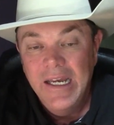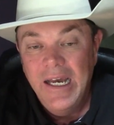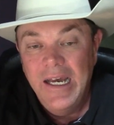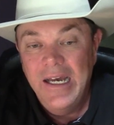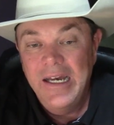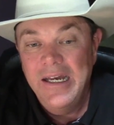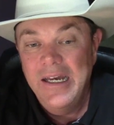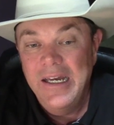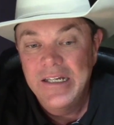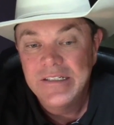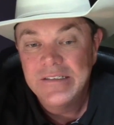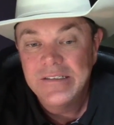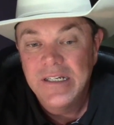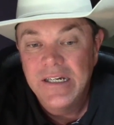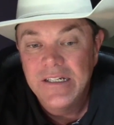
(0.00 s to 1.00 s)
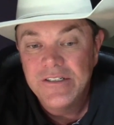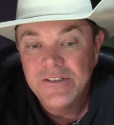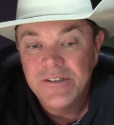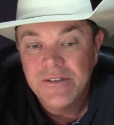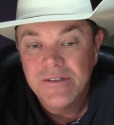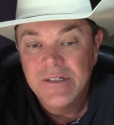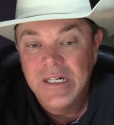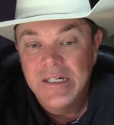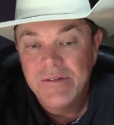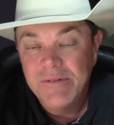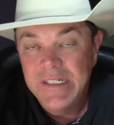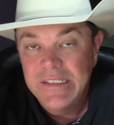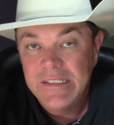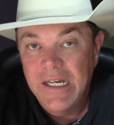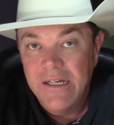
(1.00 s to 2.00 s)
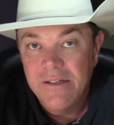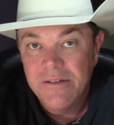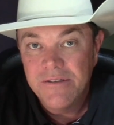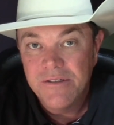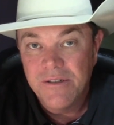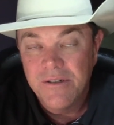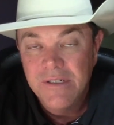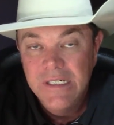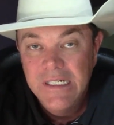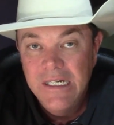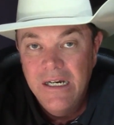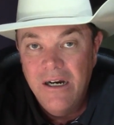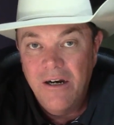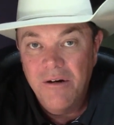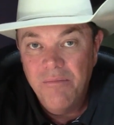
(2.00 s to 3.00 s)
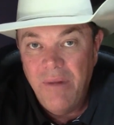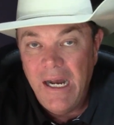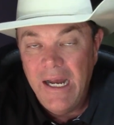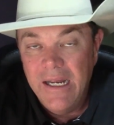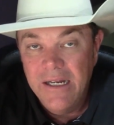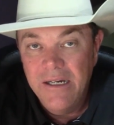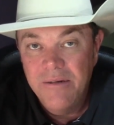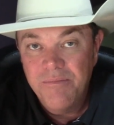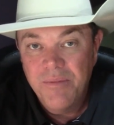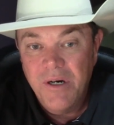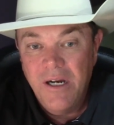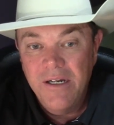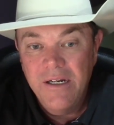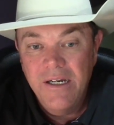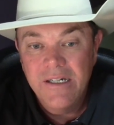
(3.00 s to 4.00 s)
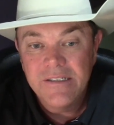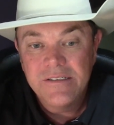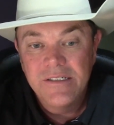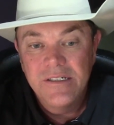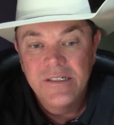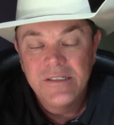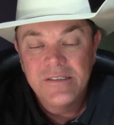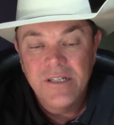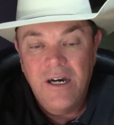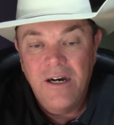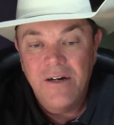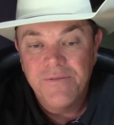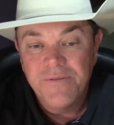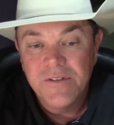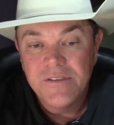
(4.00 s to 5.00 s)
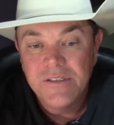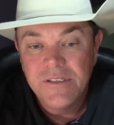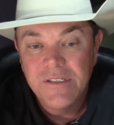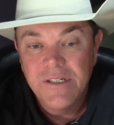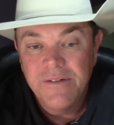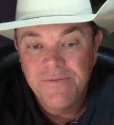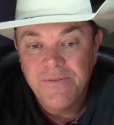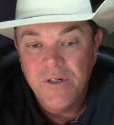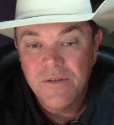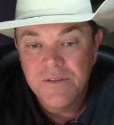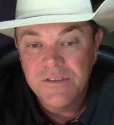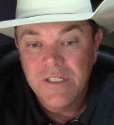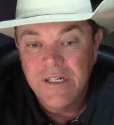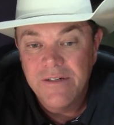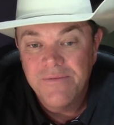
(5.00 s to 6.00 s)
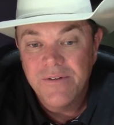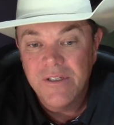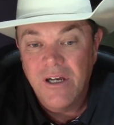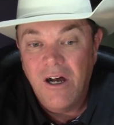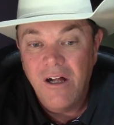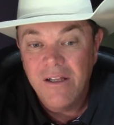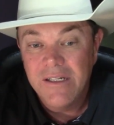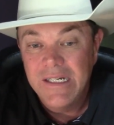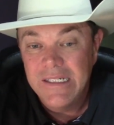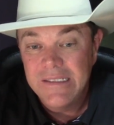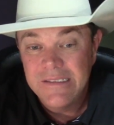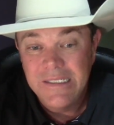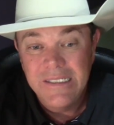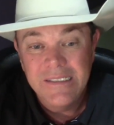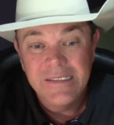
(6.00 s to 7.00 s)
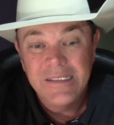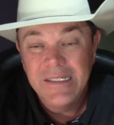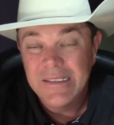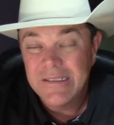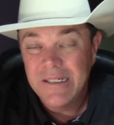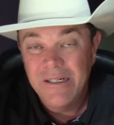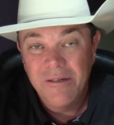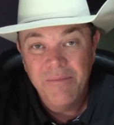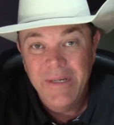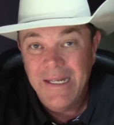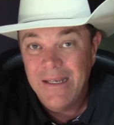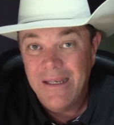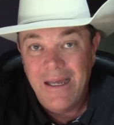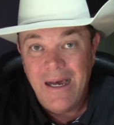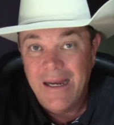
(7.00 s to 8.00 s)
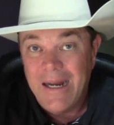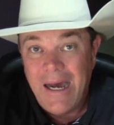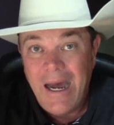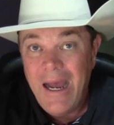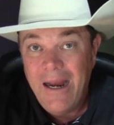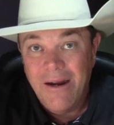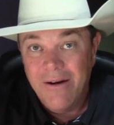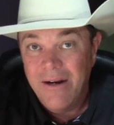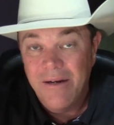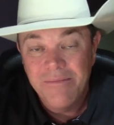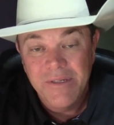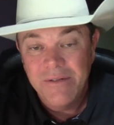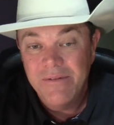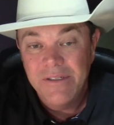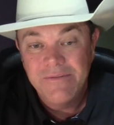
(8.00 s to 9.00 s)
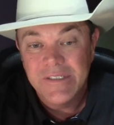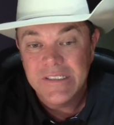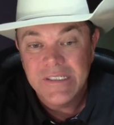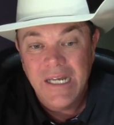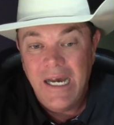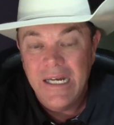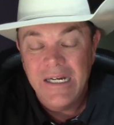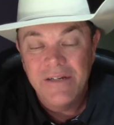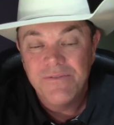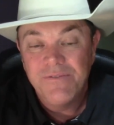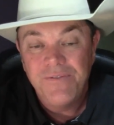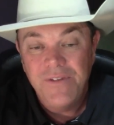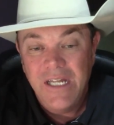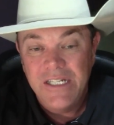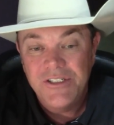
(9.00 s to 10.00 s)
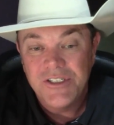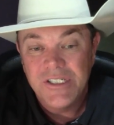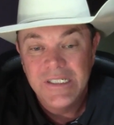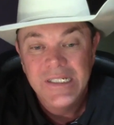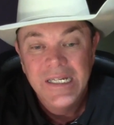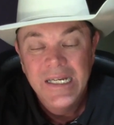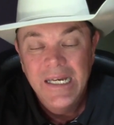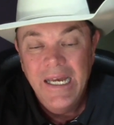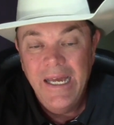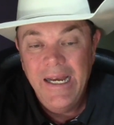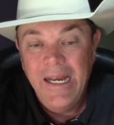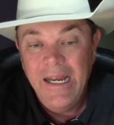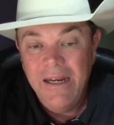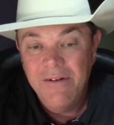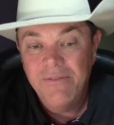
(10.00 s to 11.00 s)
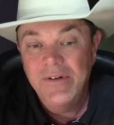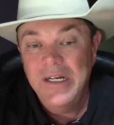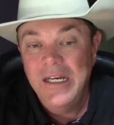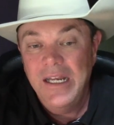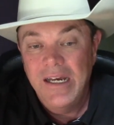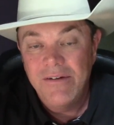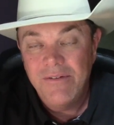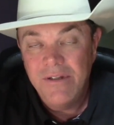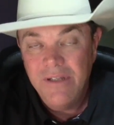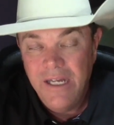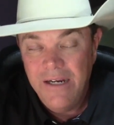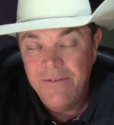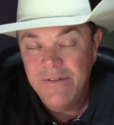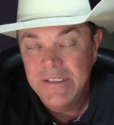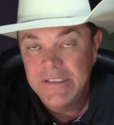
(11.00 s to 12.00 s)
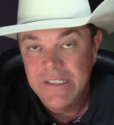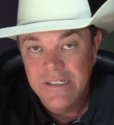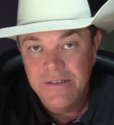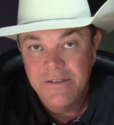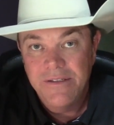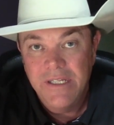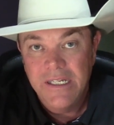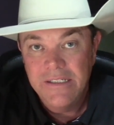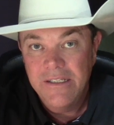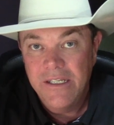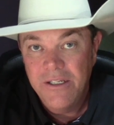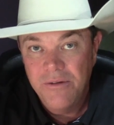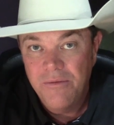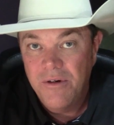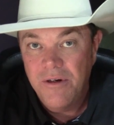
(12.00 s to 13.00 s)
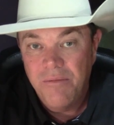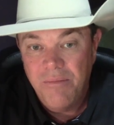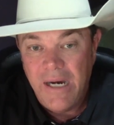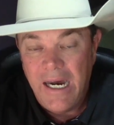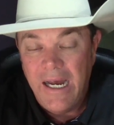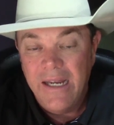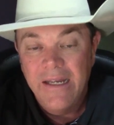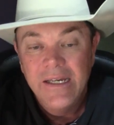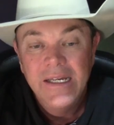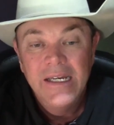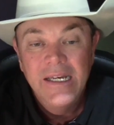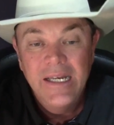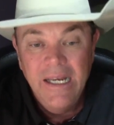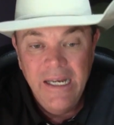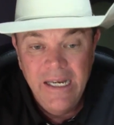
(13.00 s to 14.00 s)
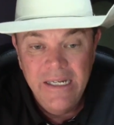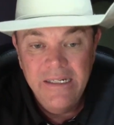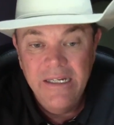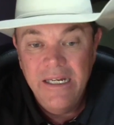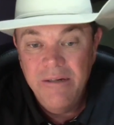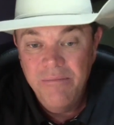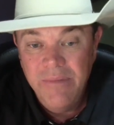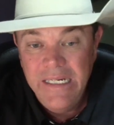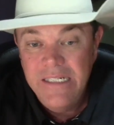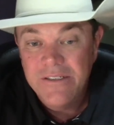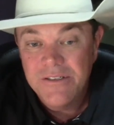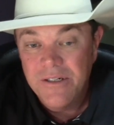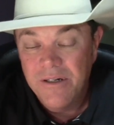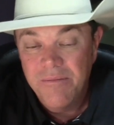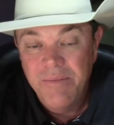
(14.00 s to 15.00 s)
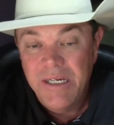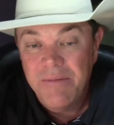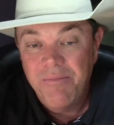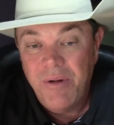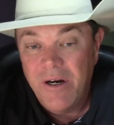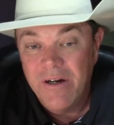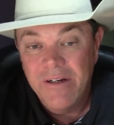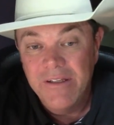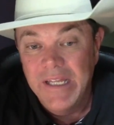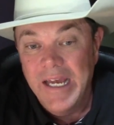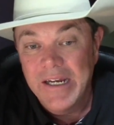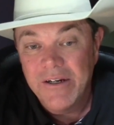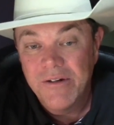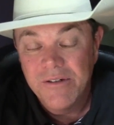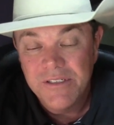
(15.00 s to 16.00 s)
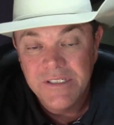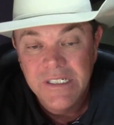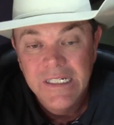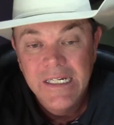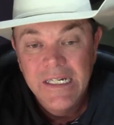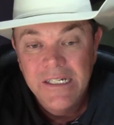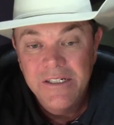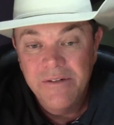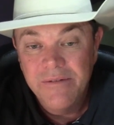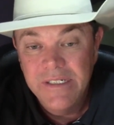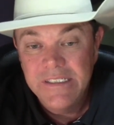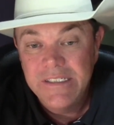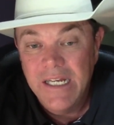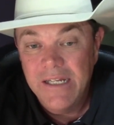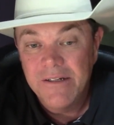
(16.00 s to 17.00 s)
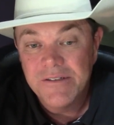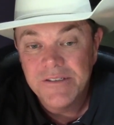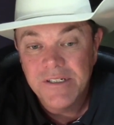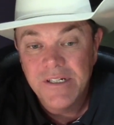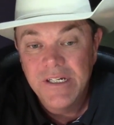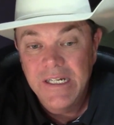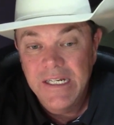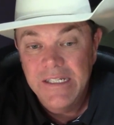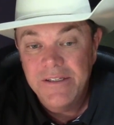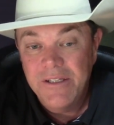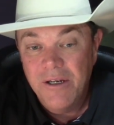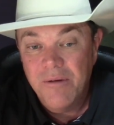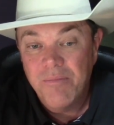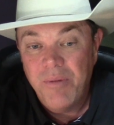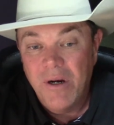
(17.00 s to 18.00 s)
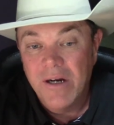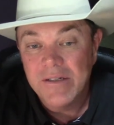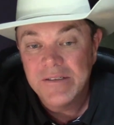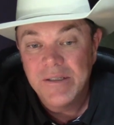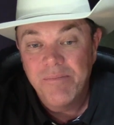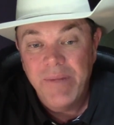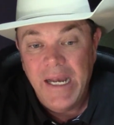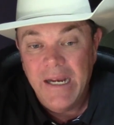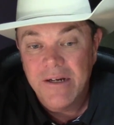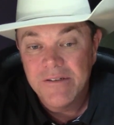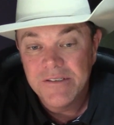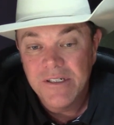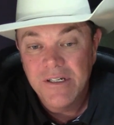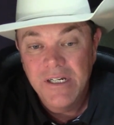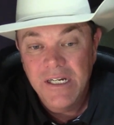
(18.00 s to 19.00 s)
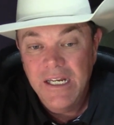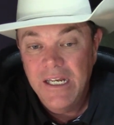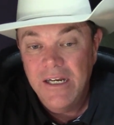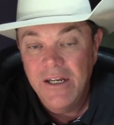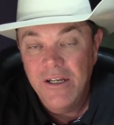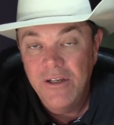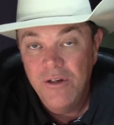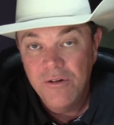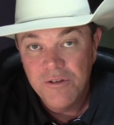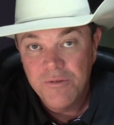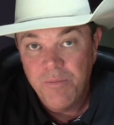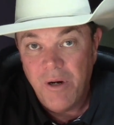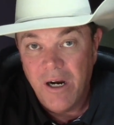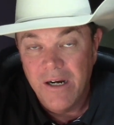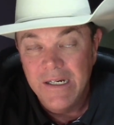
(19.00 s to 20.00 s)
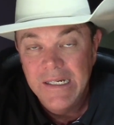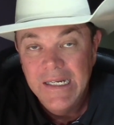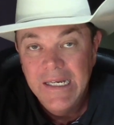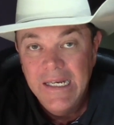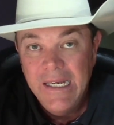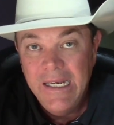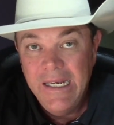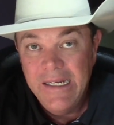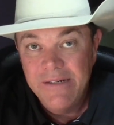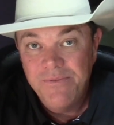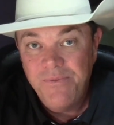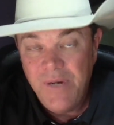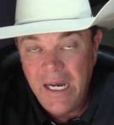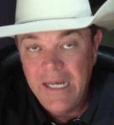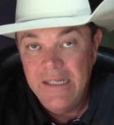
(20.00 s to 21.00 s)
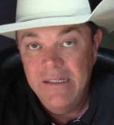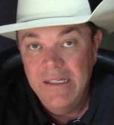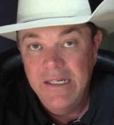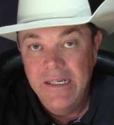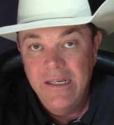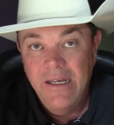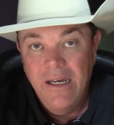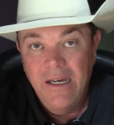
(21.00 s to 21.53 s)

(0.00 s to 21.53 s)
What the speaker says: as your retailers are buying up product to offer to their folks for the holiday season. going to be a lot higher. I mean, we've just got inflation at every level, every single thing that you want to buy, and meats are a big part of that. Of course, your retailers are going to get their part, the packers are going to get a huge part, and finally